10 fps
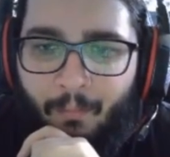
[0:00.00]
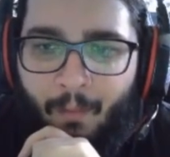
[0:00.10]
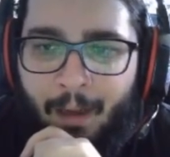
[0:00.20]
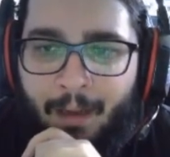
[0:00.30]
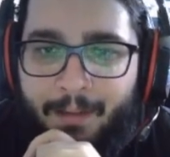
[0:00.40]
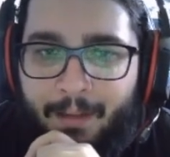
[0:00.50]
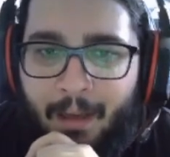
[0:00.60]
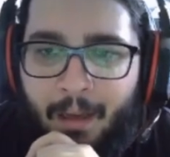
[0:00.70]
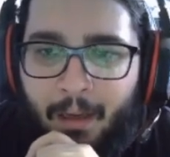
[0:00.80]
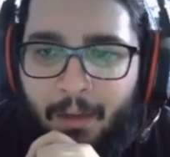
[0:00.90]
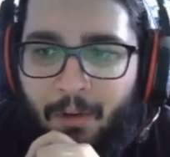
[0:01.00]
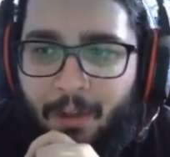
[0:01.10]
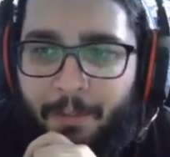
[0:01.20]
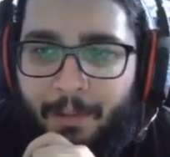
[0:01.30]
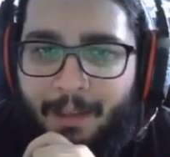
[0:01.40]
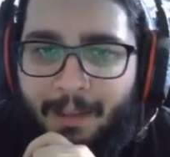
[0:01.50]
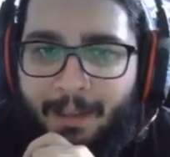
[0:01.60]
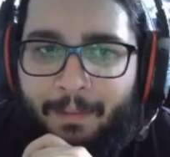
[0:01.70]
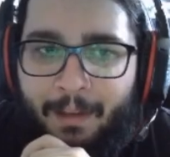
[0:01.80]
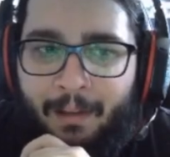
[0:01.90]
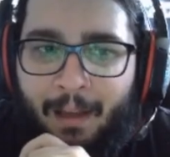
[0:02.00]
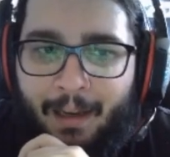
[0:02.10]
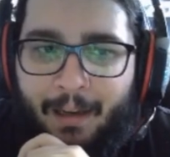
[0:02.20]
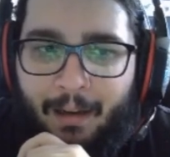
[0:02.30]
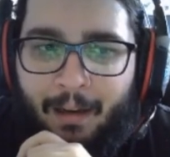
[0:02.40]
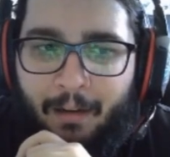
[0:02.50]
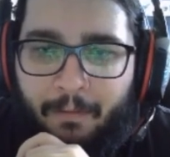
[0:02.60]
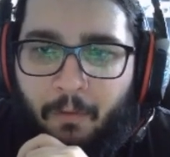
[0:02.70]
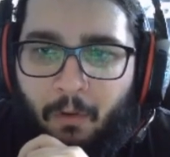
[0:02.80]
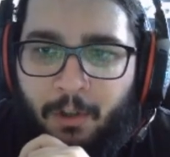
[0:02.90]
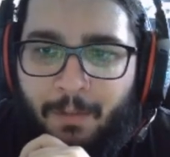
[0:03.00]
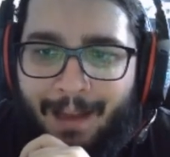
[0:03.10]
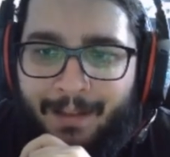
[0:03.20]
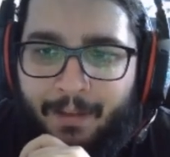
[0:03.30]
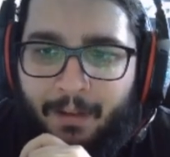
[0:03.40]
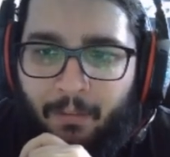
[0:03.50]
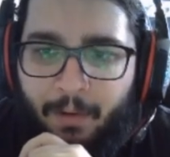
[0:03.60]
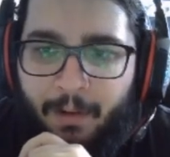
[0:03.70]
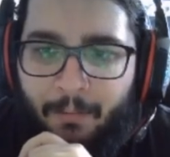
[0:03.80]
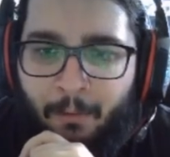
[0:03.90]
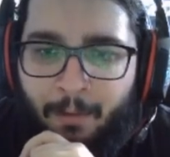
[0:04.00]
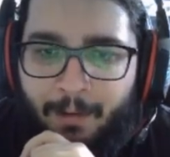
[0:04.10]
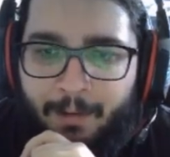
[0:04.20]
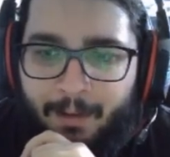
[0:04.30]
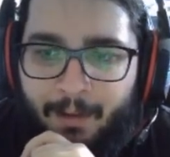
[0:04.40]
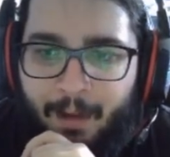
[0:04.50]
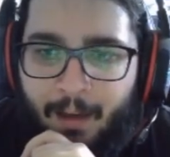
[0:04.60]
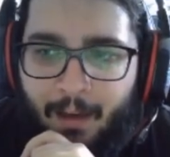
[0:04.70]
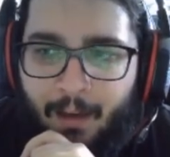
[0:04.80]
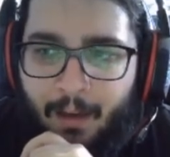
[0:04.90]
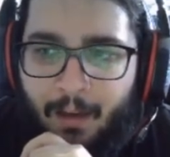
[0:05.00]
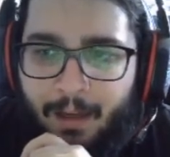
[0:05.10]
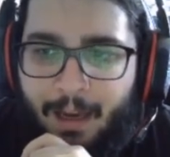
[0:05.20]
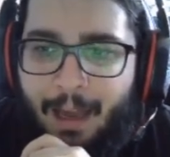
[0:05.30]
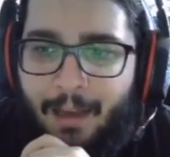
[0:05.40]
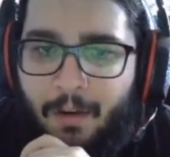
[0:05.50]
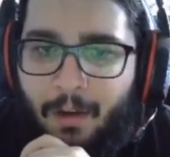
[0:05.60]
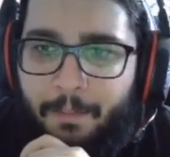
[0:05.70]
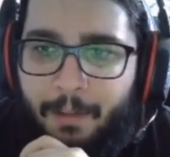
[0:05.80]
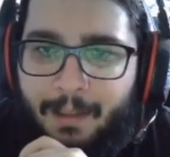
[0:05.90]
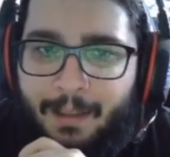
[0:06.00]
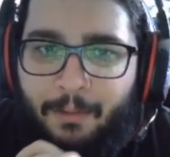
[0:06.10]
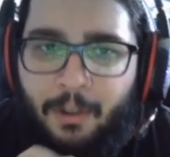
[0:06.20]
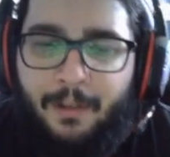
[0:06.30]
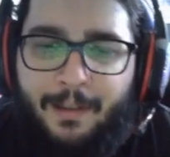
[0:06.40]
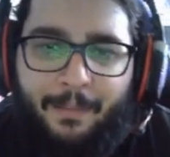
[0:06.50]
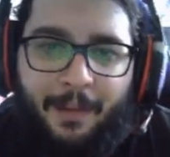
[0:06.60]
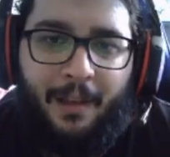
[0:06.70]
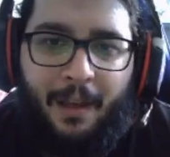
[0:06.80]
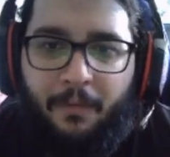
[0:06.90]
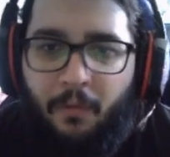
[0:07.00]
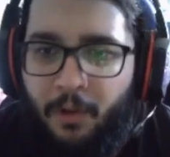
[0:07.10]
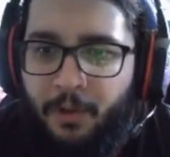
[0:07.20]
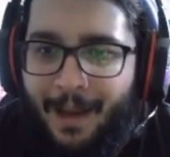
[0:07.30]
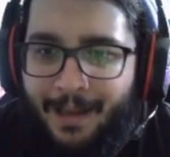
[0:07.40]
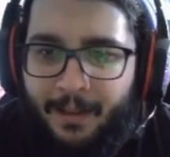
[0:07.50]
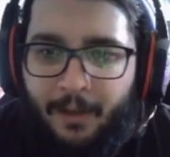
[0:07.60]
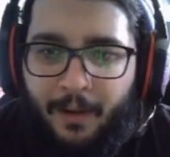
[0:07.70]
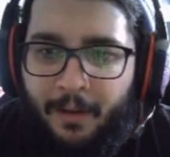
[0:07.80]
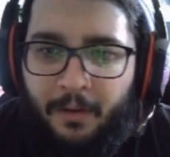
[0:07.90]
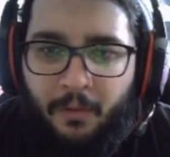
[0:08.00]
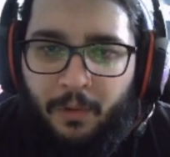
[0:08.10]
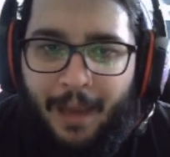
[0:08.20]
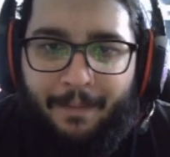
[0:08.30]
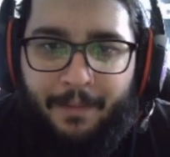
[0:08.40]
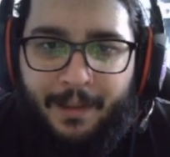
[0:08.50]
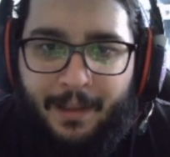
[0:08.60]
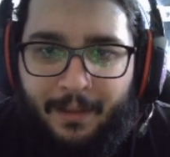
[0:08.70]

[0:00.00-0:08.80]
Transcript: is you could play something like Forge Master. Wait a moment. Yeah, you could play something Forge Master, and you would have this as a